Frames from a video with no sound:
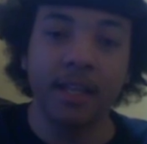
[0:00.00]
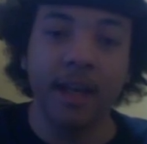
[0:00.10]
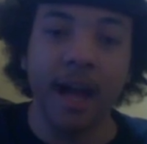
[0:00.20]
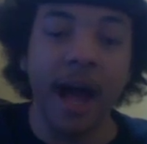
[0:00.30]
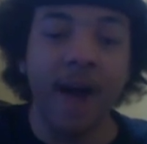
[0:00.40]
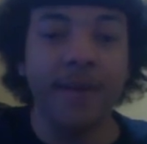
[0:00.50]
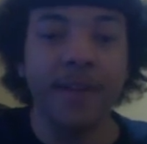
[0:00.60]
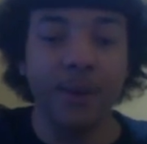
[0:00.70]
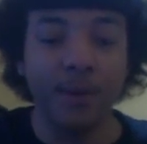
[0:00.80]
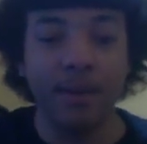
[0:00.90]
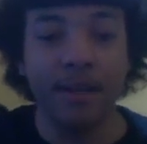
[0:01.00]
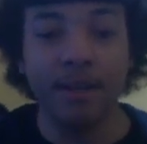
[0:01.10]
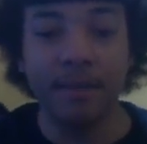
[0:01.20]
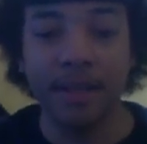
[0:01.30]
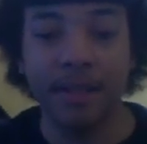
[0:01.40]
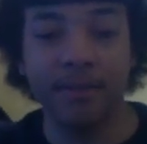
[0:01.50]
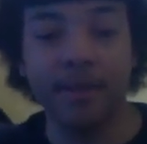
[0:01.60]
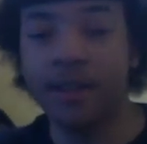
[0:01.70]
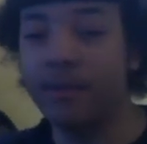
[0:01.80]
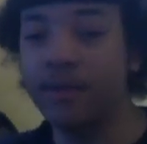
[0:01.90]
I'd rather you hit me,
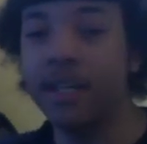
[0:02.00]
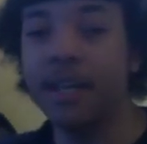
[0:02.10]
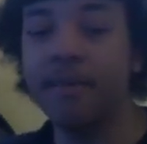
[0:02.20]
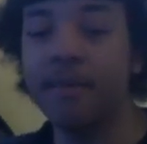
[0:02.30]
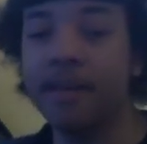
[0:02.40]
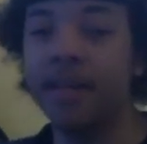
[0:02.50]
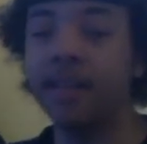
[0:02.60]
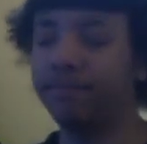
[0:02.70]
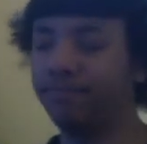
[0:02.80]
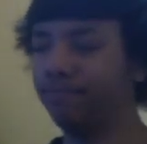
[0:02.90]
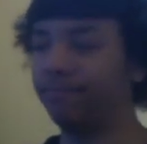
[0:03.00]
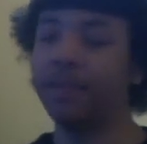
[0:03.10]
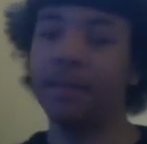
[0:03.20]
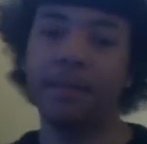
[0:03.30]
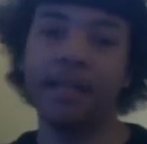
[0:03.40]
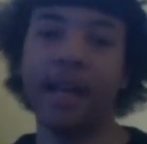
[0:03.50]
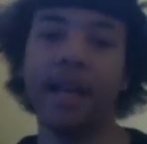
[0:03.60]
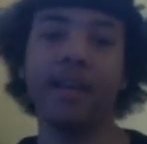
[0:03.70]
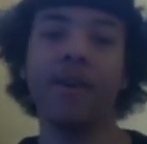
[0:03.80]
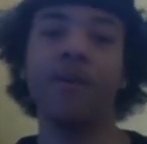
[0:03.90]
rather you DM me, and be
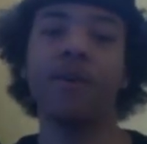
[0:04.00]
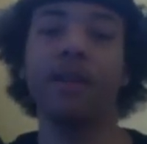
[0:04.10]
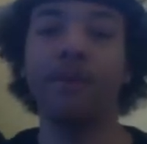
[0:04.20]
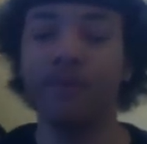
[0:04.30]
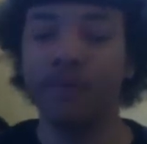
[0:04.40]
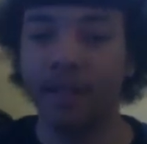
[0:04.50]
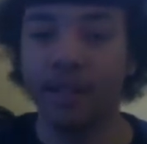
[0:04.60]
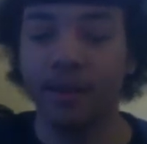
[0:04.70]
like, yo, can you can you